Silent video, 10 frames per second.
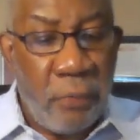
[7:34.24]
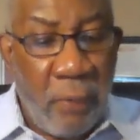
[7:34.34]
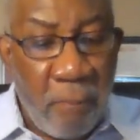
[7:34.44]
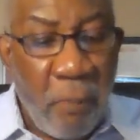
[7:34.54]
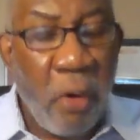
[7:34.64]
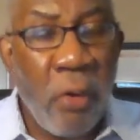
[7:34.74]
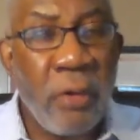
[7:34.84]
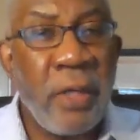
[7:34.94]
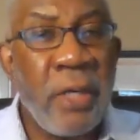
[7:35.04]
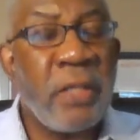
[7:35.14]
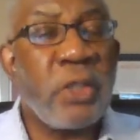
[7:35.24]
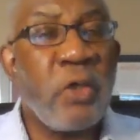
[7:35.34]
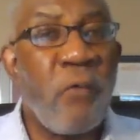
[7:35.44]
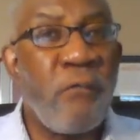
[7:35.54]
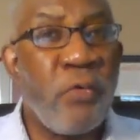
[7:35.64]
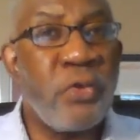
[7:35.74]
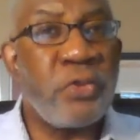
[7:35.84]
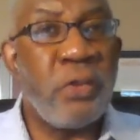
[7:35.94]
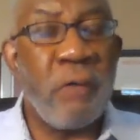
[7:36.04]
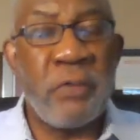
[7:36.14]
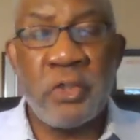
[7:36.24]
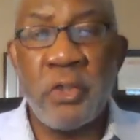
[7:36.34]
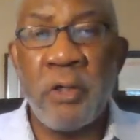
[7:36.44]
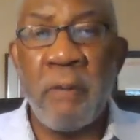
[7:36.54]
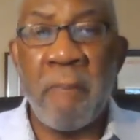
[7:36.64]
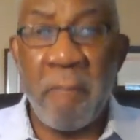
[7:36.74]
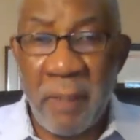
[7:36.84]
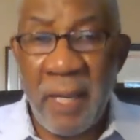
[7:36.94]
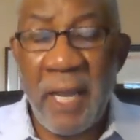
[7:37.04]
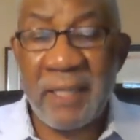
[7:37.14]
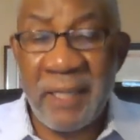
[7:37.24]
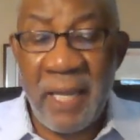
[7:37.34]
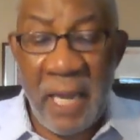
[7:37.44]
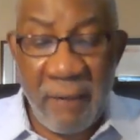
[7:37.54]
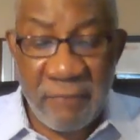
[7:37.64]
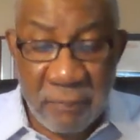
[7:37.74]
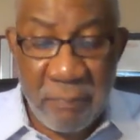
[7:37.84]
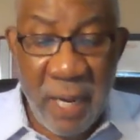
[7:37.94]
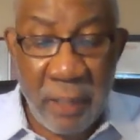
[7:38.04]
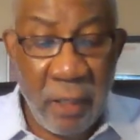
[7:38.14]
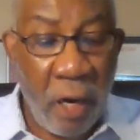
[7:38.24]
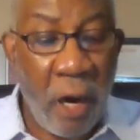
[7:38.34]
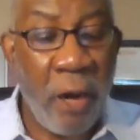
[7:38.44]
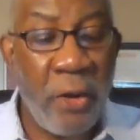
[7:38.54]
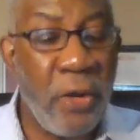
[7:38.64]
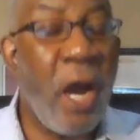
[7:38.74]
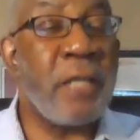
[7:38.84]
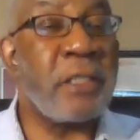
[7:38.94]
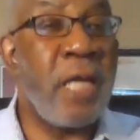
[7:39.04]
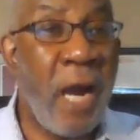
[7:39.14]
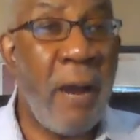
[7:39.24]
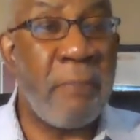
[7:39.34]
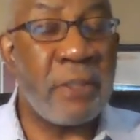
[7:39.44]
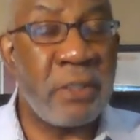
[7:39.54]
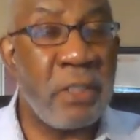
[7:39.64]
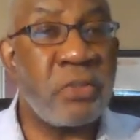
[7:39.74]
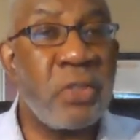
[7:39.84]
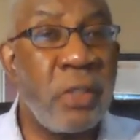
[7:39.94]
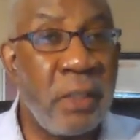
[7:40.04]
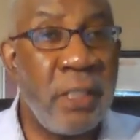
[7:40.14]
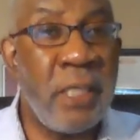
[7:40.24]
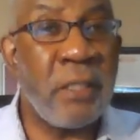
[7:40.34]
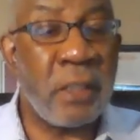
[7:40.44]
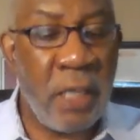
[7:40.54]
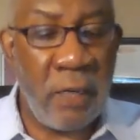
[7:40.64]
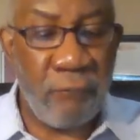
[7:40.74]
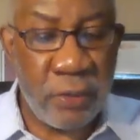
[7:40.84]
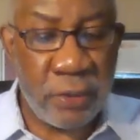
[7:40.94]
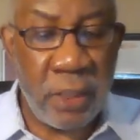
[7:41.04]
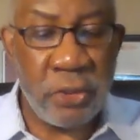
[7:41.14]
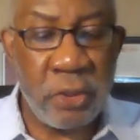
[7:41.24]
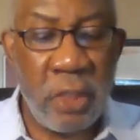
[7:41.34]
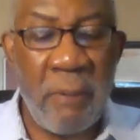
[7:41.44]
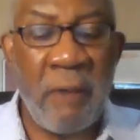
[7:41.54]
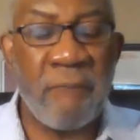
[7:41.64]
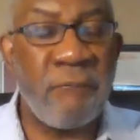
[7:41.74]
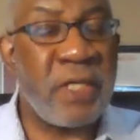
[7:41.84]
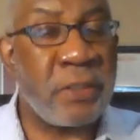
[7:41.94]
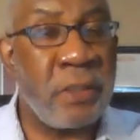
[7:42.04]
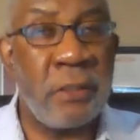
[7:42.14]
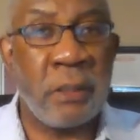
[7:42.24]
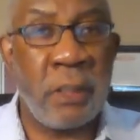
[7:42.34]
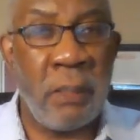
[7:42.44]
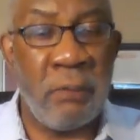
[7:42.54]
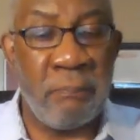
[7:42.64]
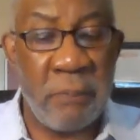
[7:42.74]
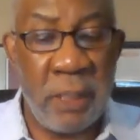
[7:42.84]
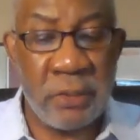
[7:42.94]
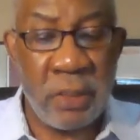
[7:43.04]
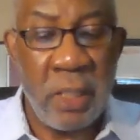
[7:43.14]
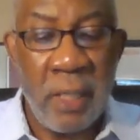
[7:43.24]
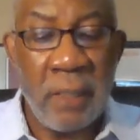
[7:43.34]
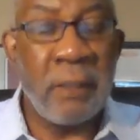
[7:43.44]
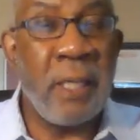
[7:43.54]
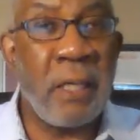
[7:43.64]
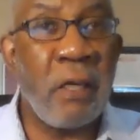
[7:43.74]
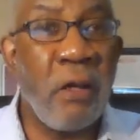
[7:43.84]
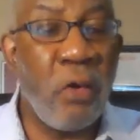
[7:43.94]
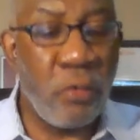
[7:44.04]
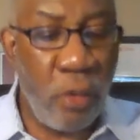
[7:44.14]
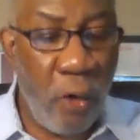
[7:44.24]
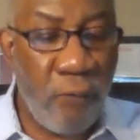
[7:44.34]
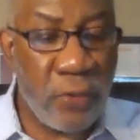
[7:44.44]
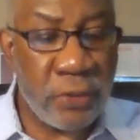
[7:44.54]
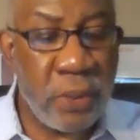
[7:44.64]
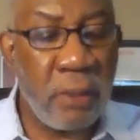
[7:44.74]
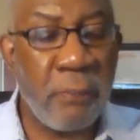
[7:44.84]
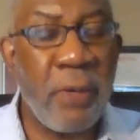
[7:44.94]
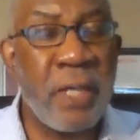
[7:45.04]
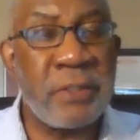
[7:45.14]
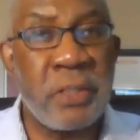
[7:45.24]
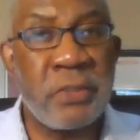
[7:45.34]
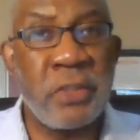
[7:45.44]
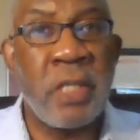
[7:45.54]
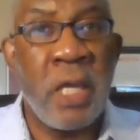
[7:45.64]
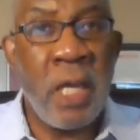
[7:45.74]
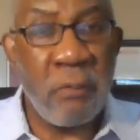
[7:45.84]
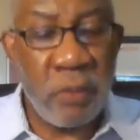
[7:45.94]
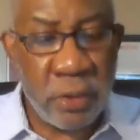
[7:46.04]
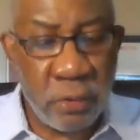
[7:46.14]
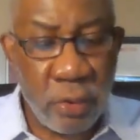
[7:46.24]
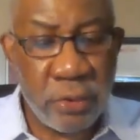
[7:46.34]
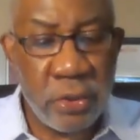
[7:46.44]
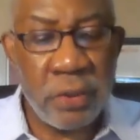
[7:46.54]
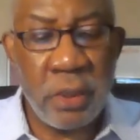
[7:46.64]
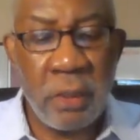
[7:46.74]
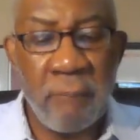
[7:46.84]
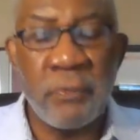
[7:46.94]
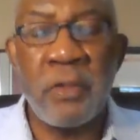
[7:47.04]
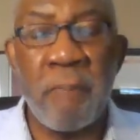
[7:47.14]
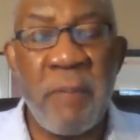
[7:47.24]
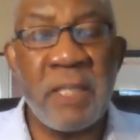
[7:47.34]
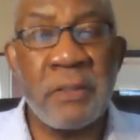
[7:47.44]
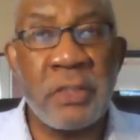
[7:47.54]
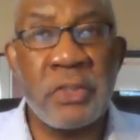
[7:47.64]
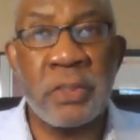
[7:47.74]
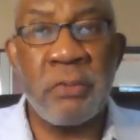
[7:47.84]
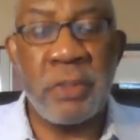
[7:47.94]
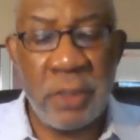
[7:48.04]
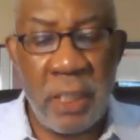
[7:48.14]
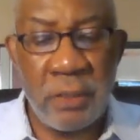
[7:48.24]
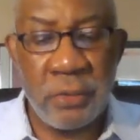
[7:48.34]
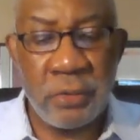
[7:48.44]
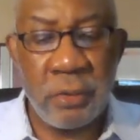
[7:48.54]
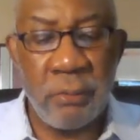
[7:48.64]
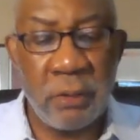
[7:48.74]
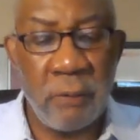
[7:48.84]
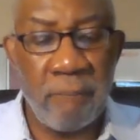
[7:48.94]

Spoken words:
the moral and ethical virtue of the term Black Lives Matter are not competent to lead a conversation about fixing the current mess, let alone oversee the processes and resources needed to make necessary changes to it.